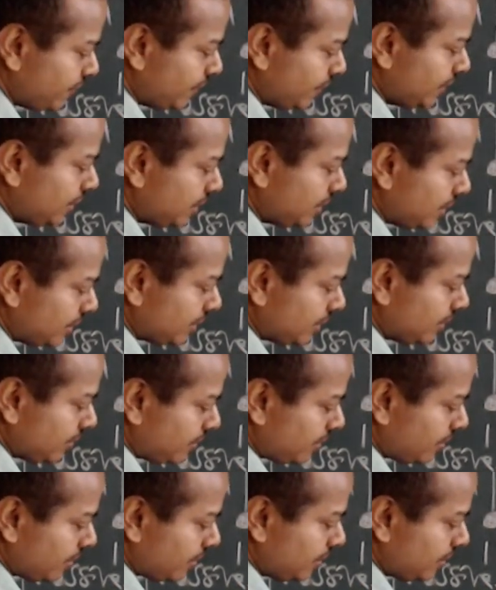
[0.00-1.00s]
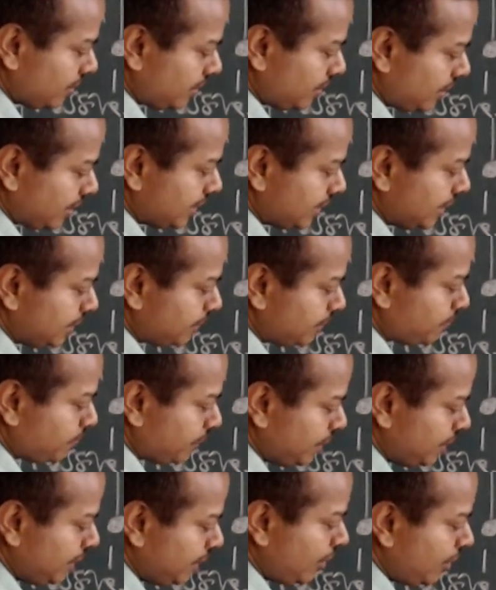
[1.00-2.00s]
with E
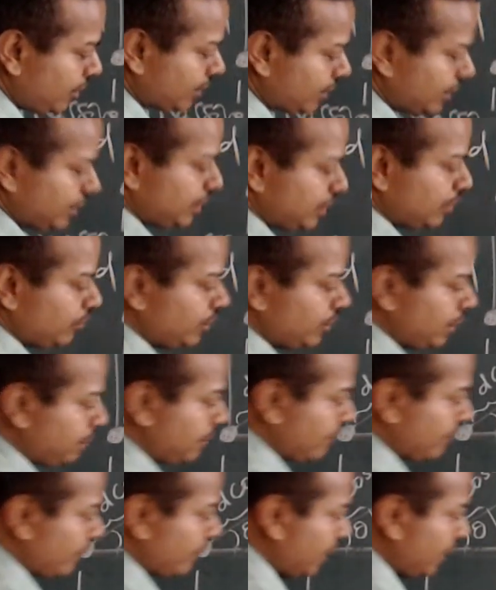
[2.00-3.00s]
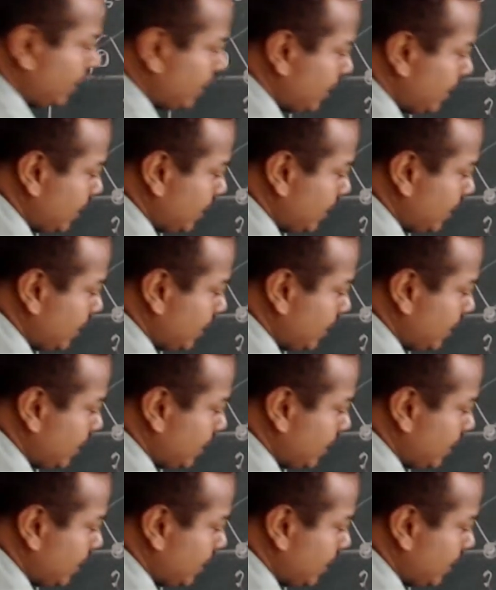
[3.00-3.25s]
naught into e power